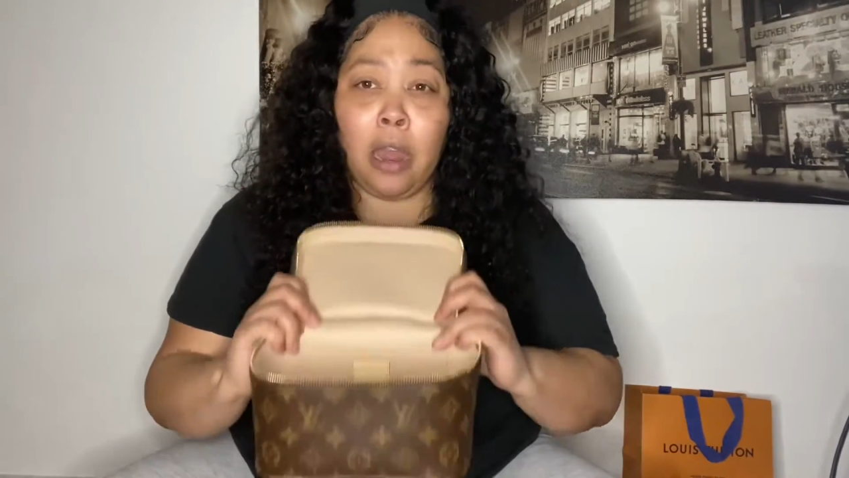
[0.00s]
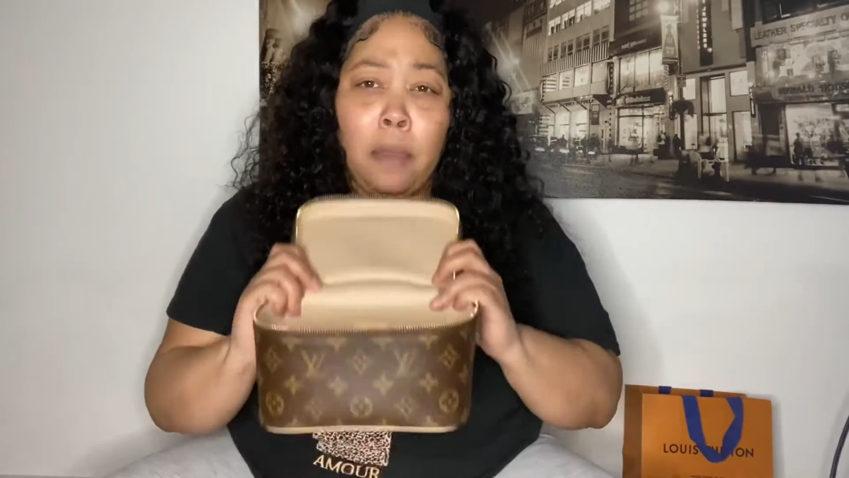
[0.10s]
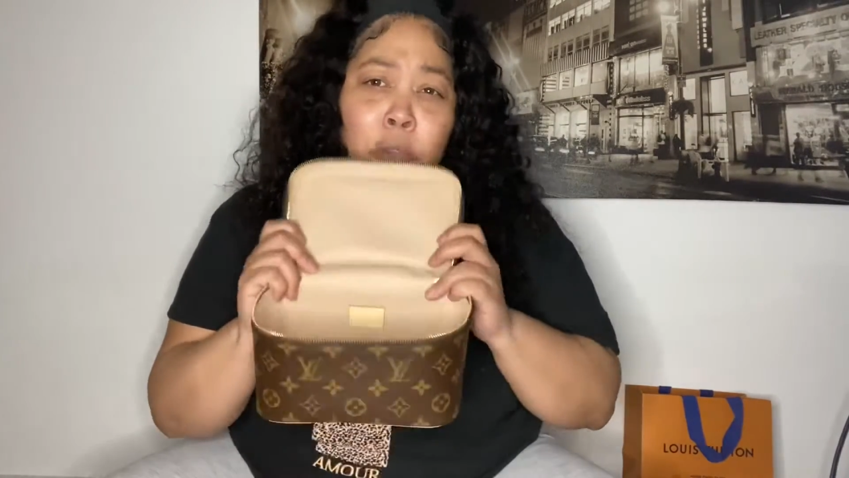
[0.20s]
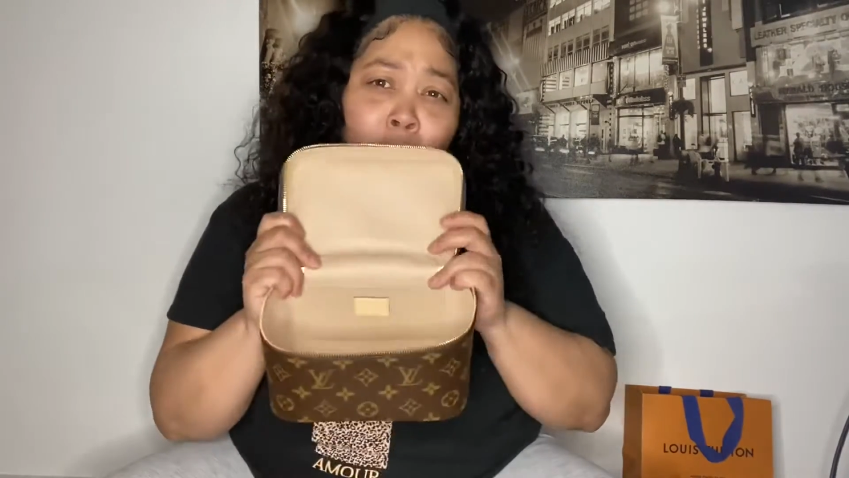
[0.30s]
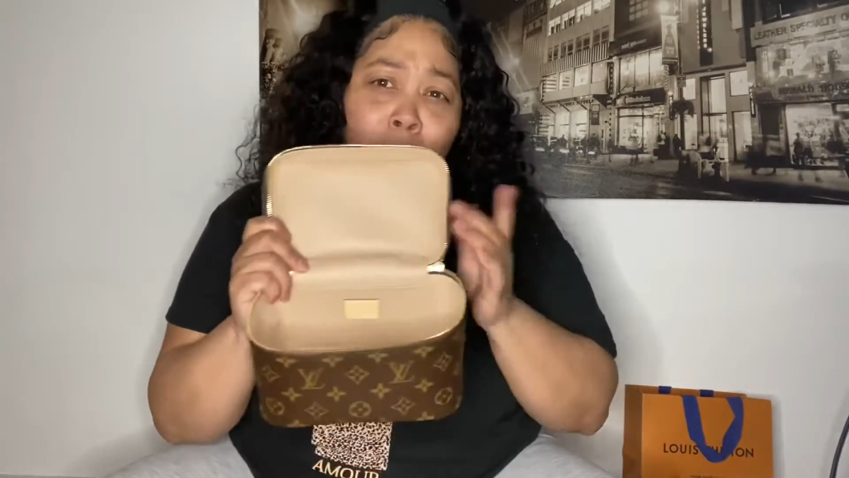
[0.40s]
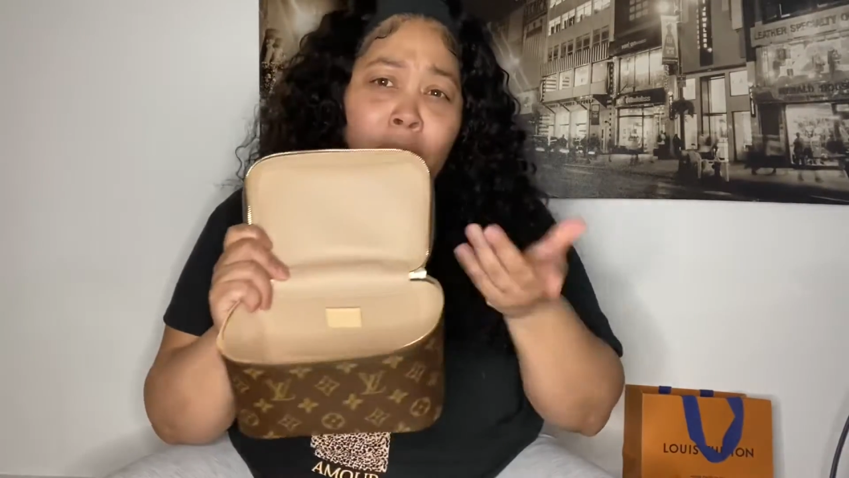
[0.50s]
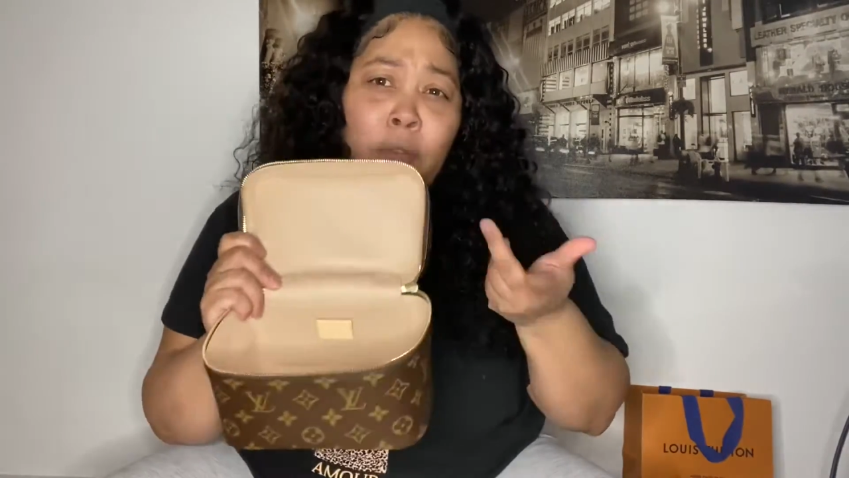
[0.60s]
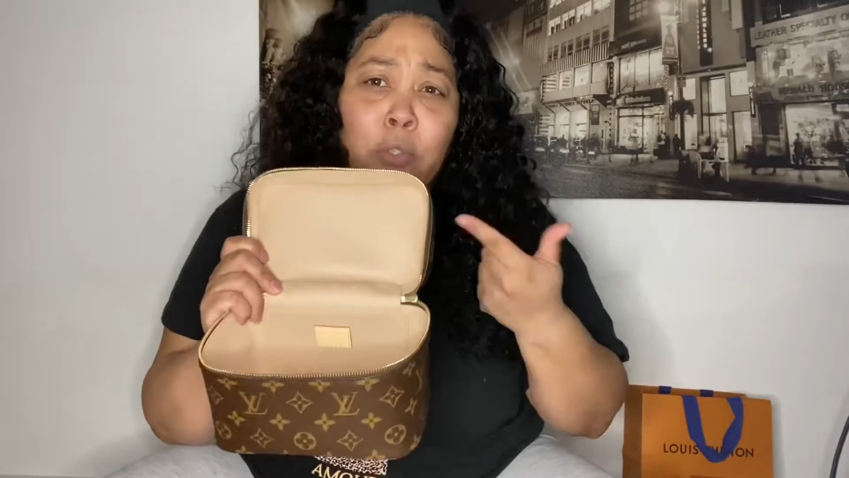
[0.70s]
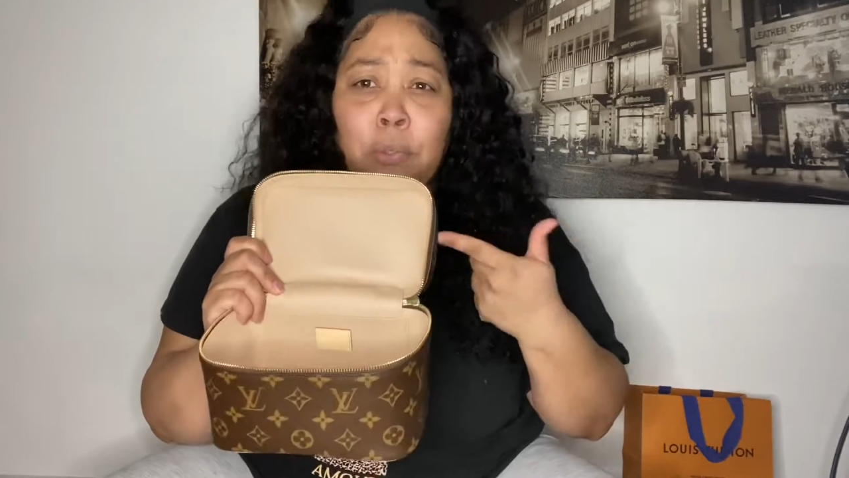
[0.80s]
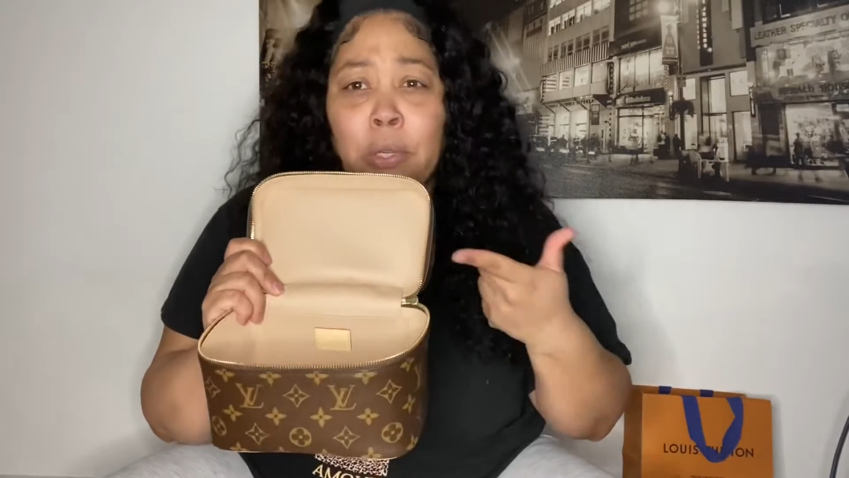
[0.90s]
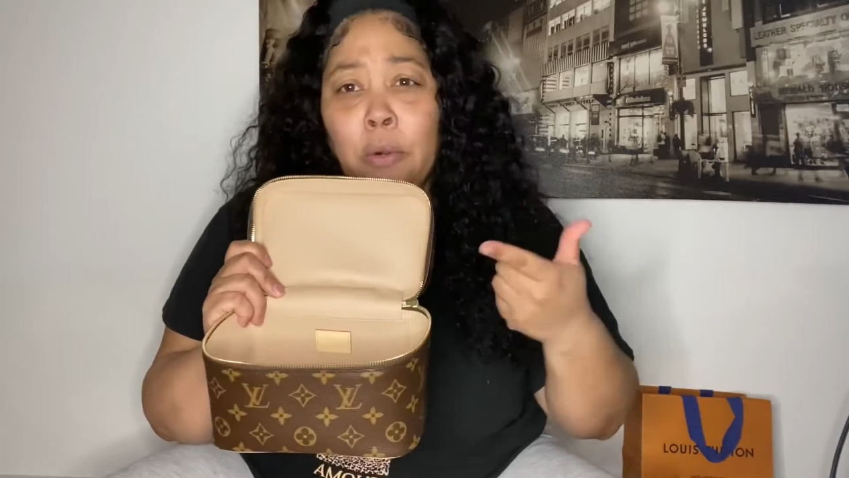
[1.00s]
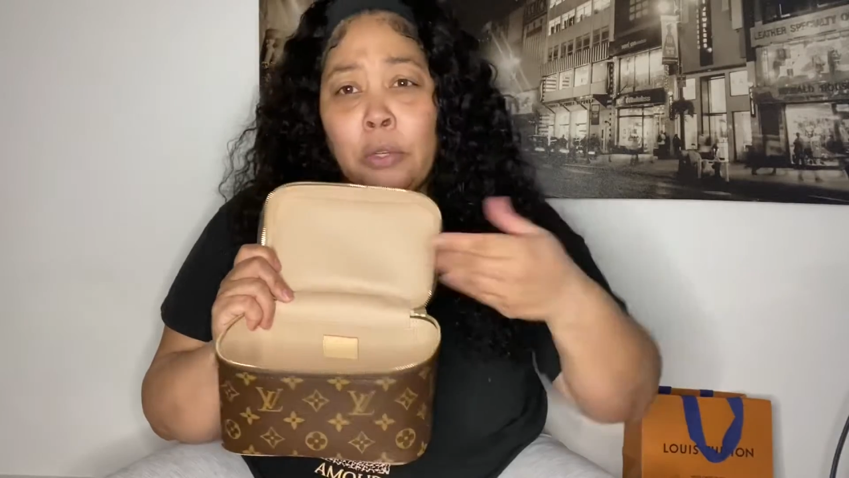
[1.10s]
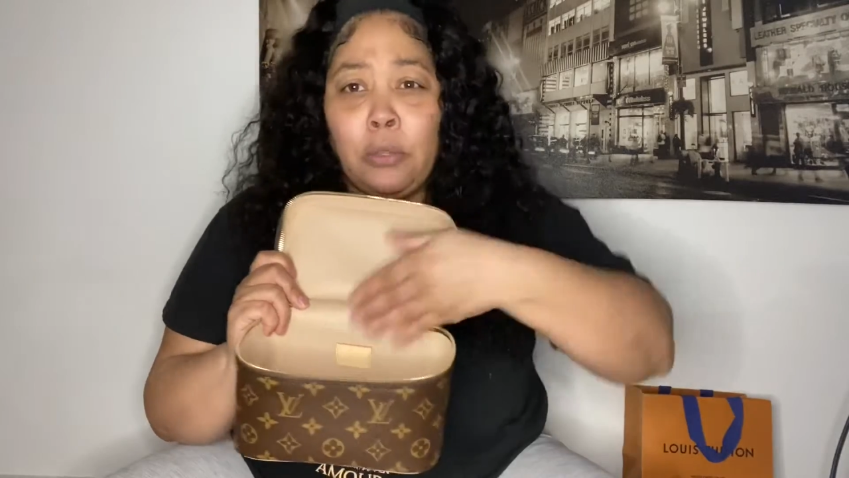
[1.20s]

I'm using my phone to record,